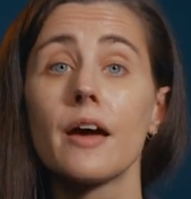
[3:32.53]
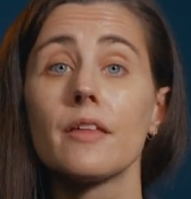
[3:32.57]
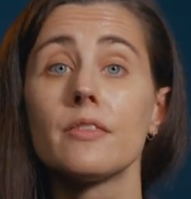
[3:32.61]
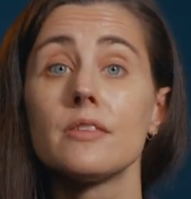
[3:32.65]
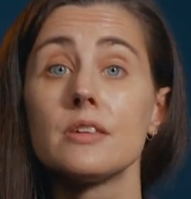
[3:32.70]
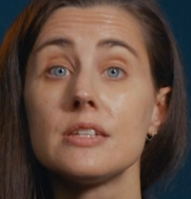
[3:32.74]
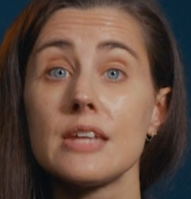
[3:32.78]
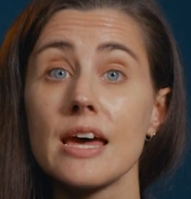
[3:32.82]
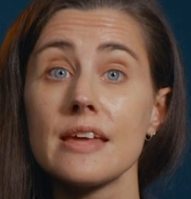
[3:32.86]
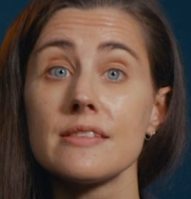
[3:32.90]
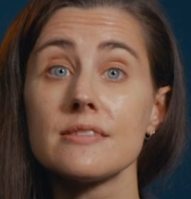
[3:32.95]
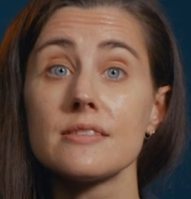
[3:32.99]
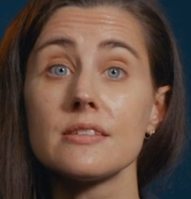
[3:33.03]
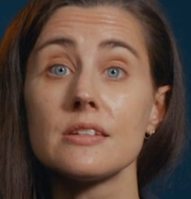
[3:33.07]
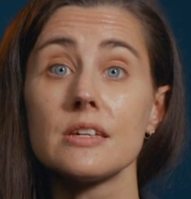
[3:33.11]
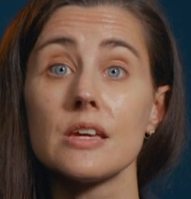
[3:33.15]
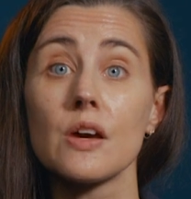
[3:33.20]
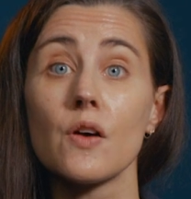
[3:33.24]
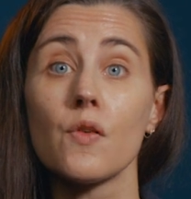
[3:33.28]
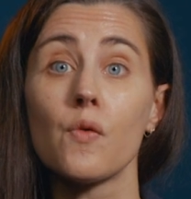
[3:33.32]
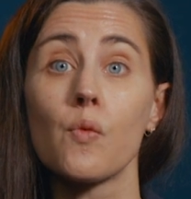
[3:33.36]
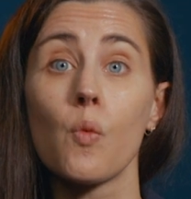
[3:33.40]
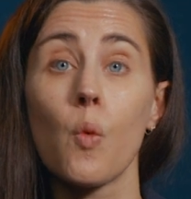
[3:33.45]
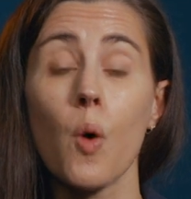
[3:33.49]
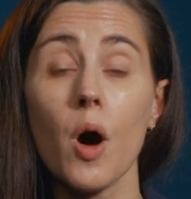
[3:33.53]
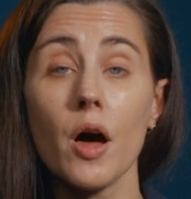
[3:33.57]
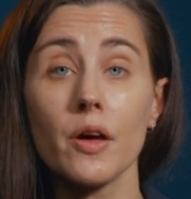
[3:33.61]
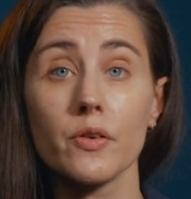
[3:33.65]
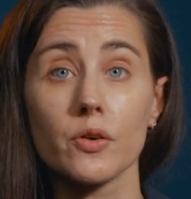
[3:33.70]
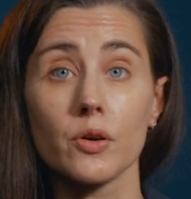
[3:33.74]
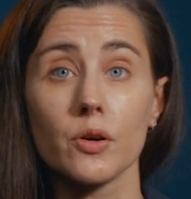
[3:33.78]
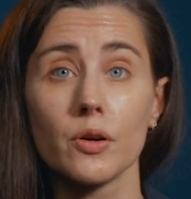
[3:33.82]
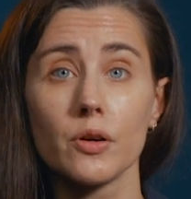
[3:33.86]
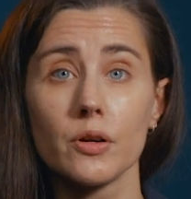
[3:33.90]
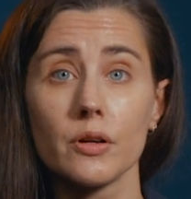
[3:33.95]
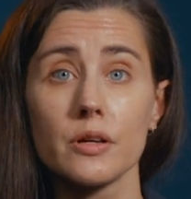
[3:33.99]
The density of
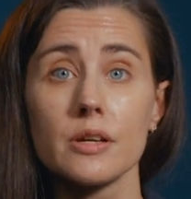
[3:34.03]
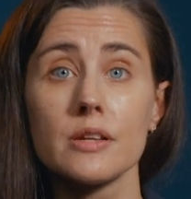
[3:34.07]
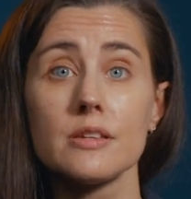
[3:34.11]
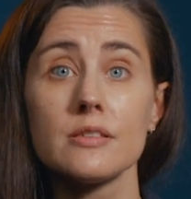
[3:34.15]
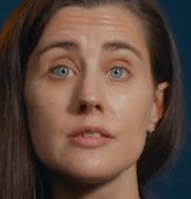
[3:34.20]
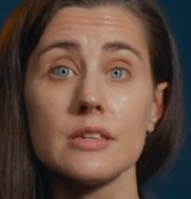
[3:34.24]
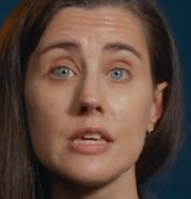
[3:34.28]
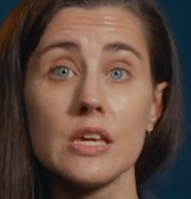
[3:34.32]
water is